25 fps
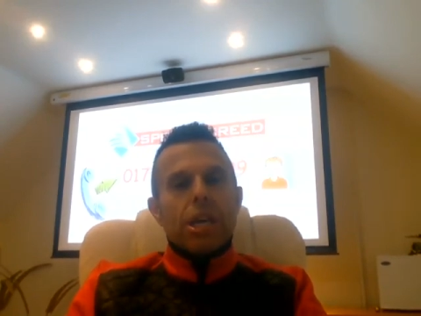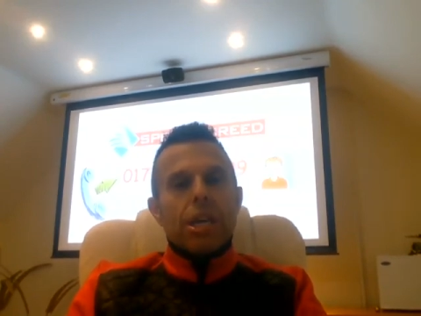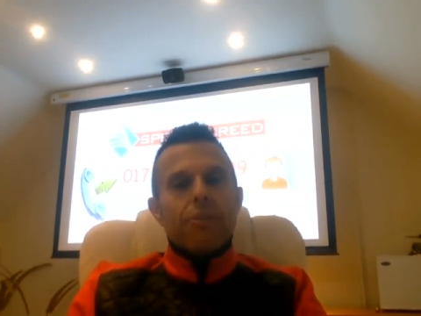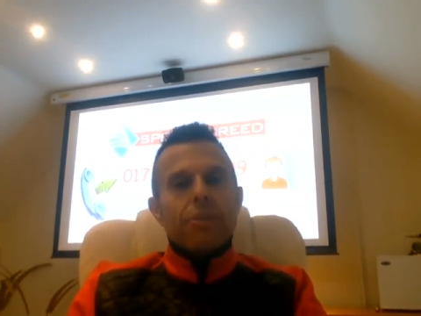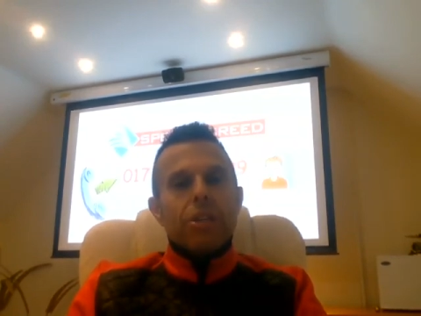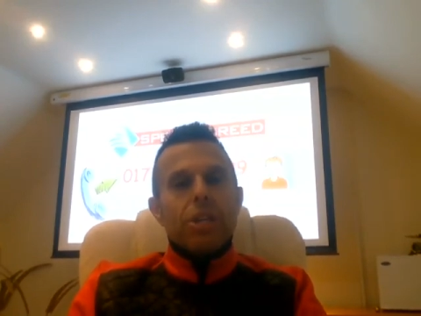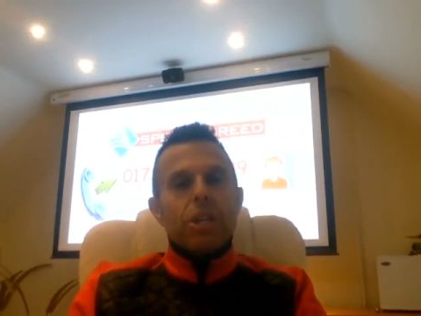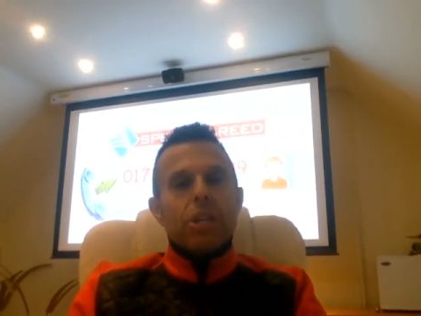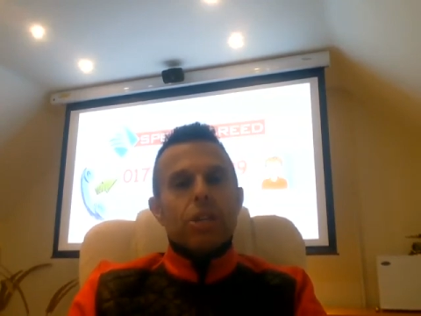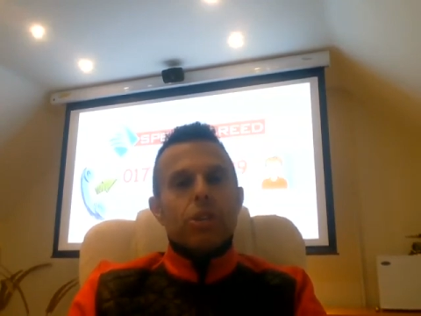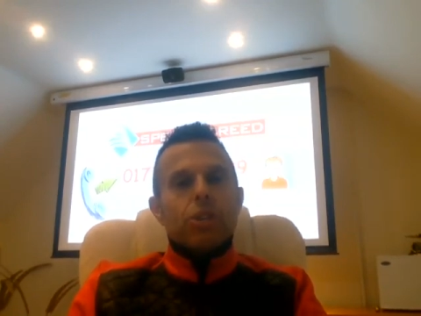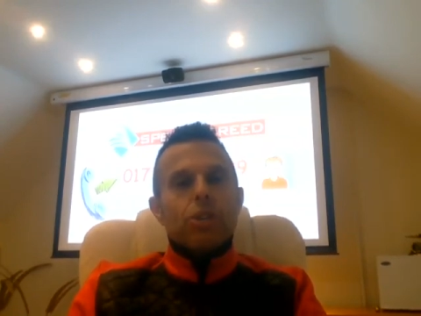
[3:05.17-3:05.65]

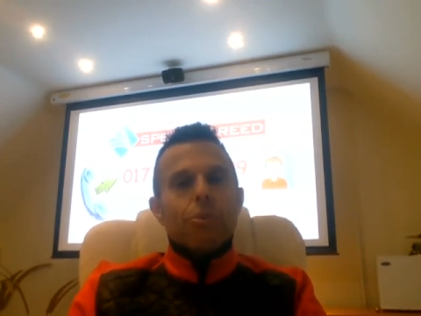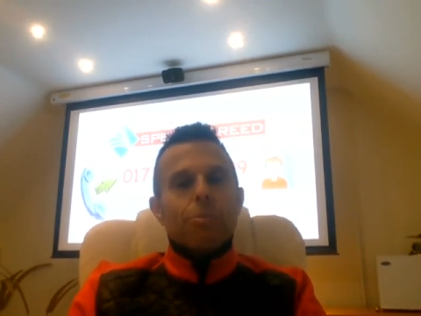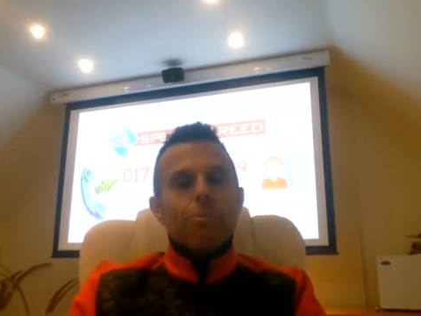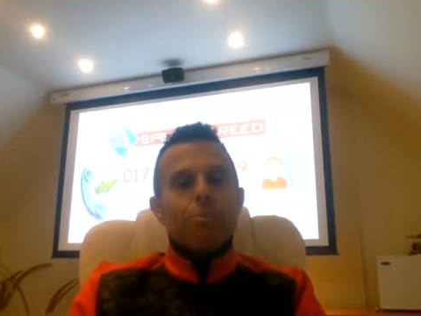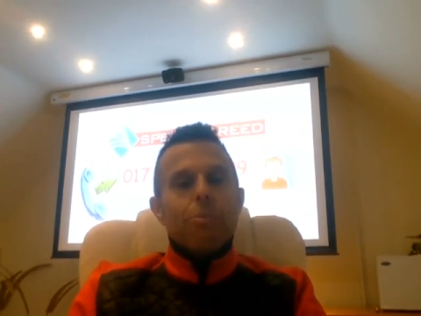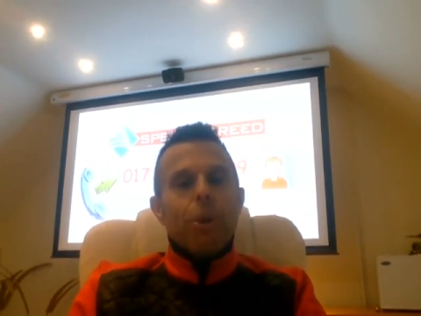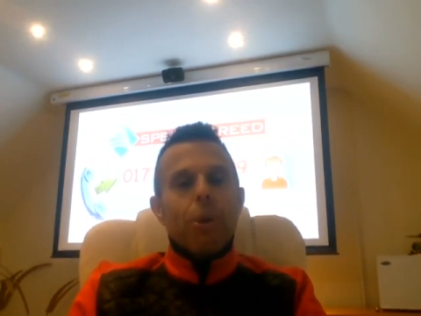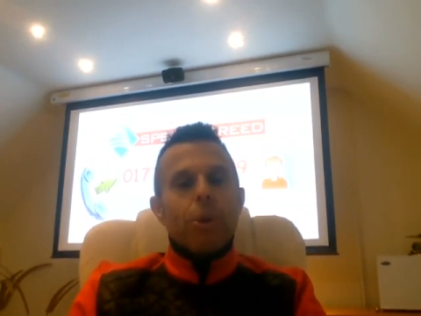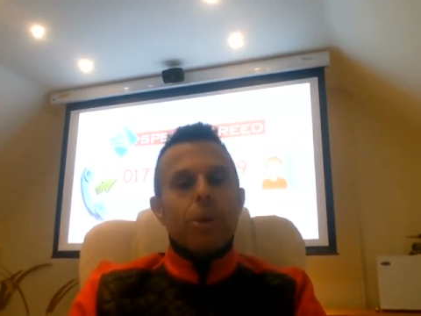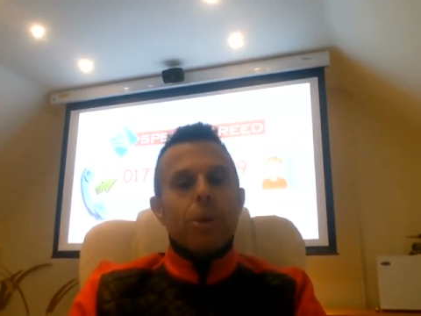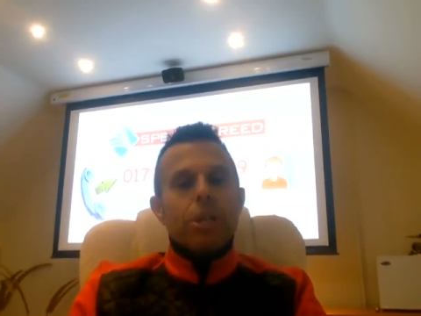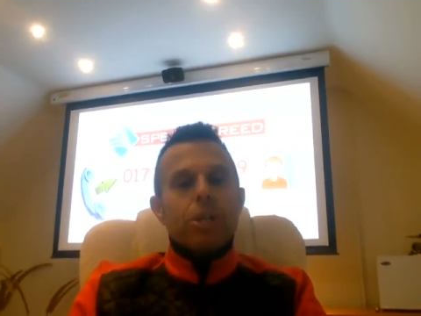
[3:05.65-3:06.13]
giving you
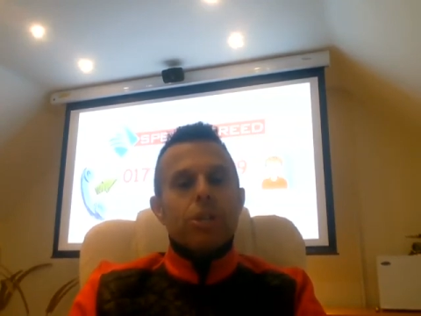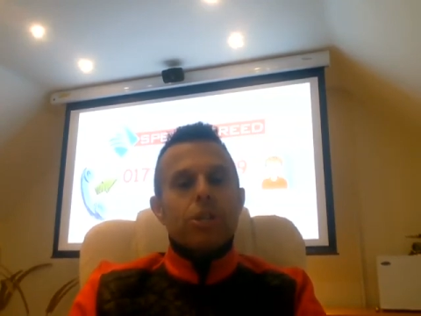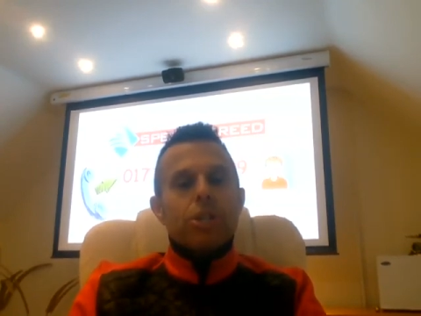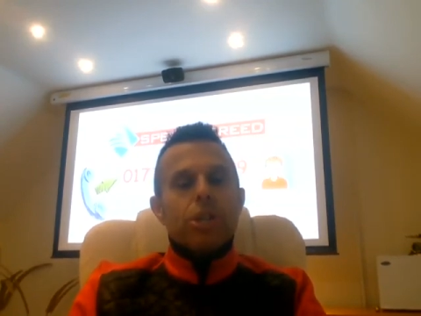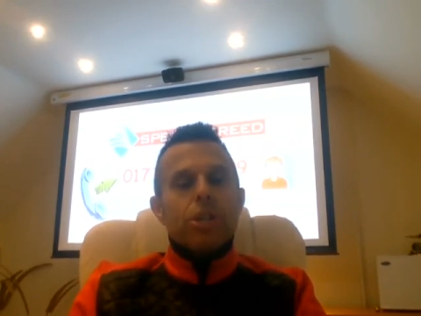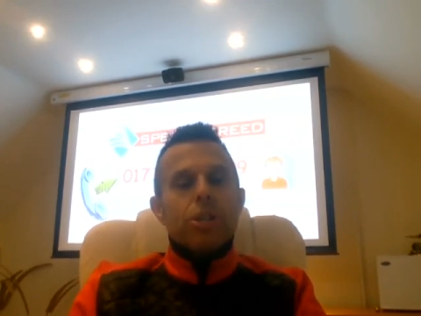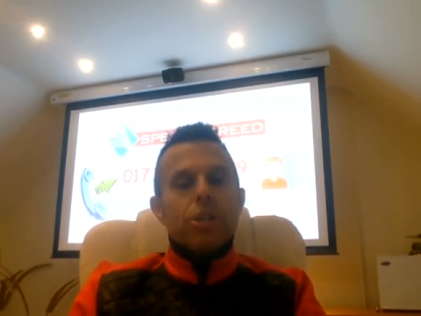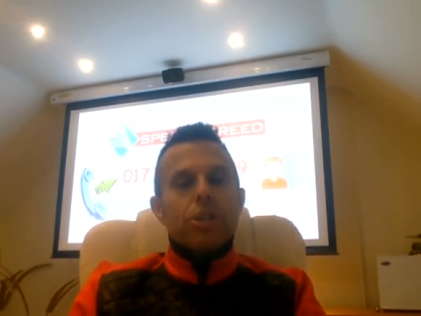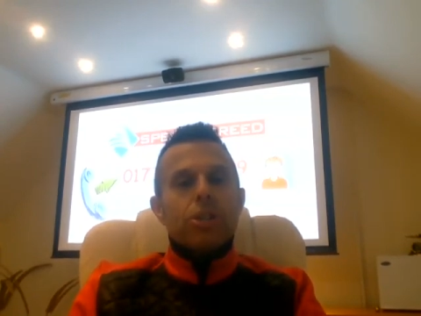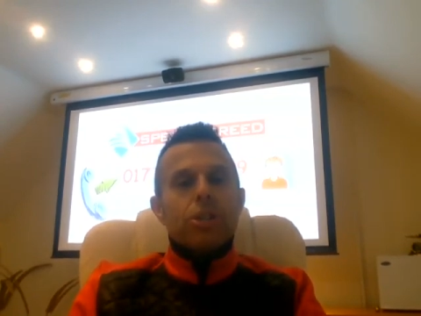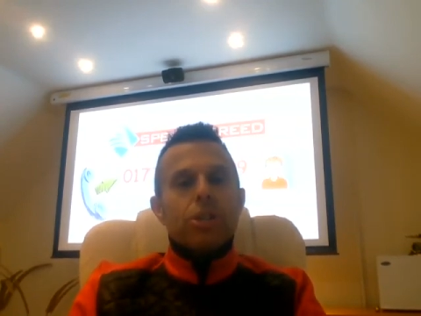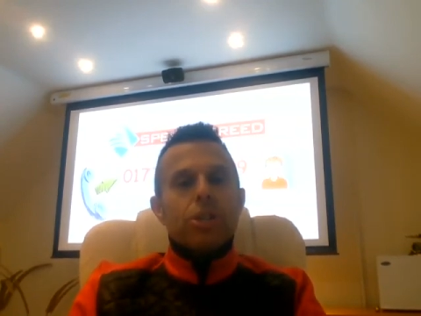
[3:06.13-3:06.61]
some
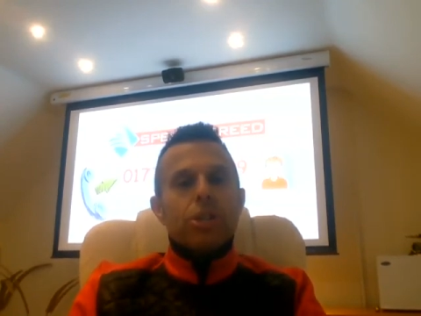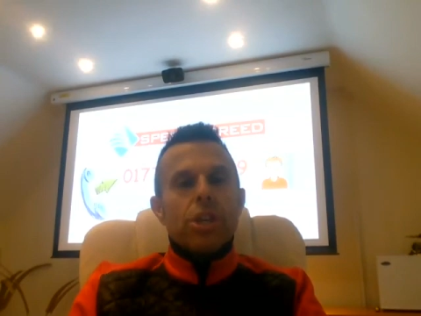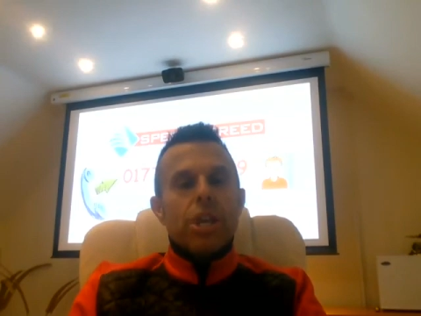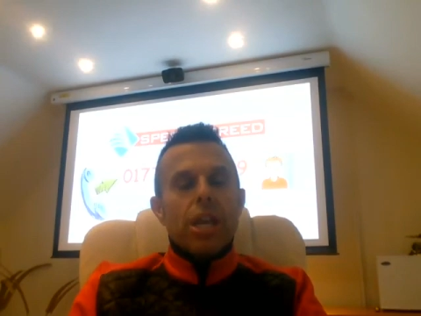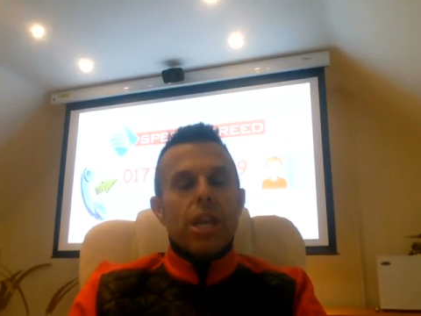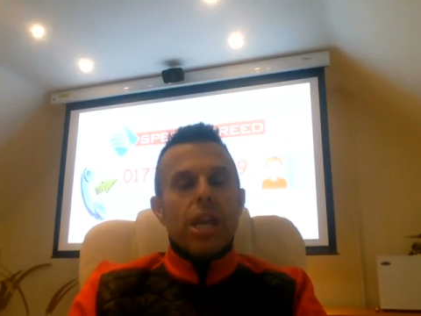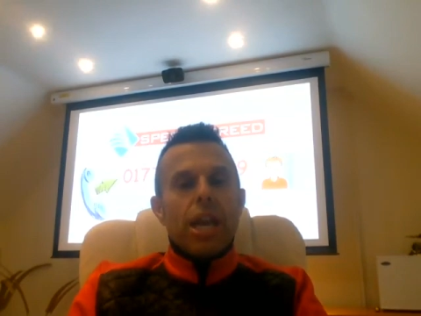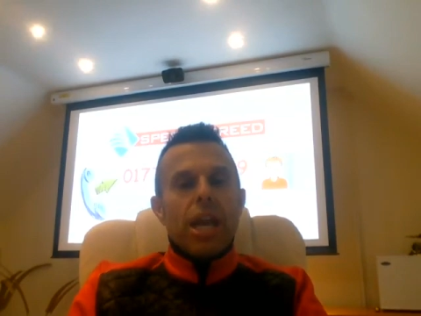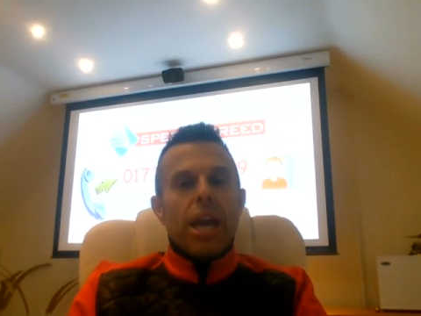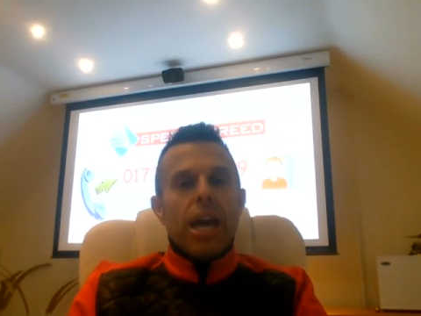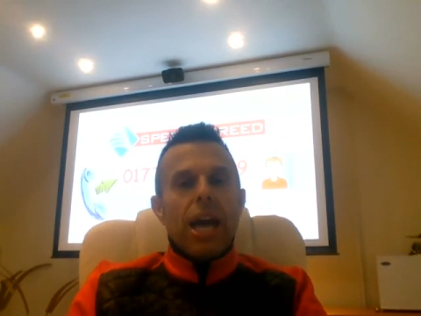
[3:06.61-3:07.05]
pointers.